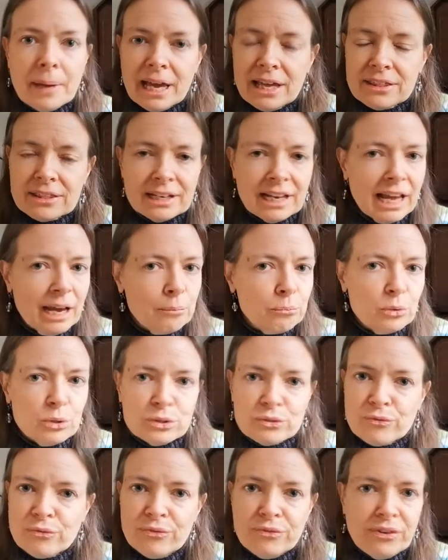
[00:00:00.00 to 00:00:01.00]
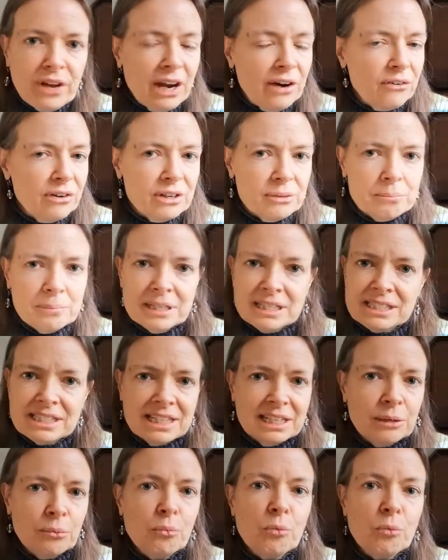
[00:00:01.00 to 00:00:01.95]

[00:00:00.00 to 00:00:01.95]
Bethlehem was very busy